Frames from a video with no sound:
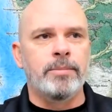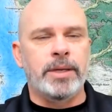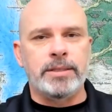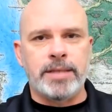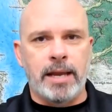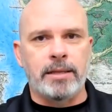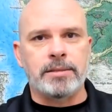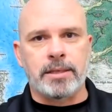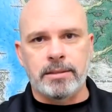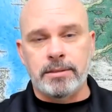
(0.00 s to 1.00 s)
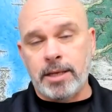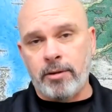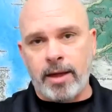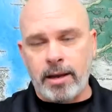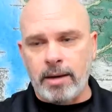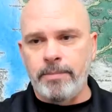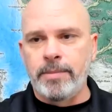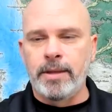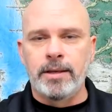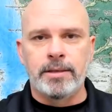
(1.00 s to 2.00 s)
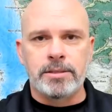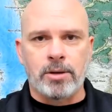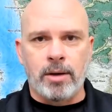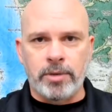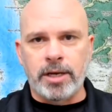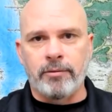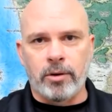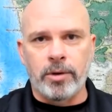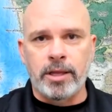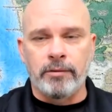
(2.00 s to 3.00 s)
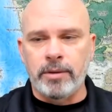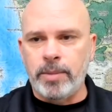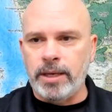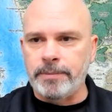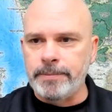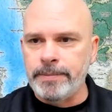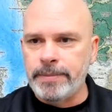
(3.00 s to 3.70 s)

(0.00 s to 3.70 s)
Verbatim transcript: but tenants can tear that up. So I would cover it with LVP.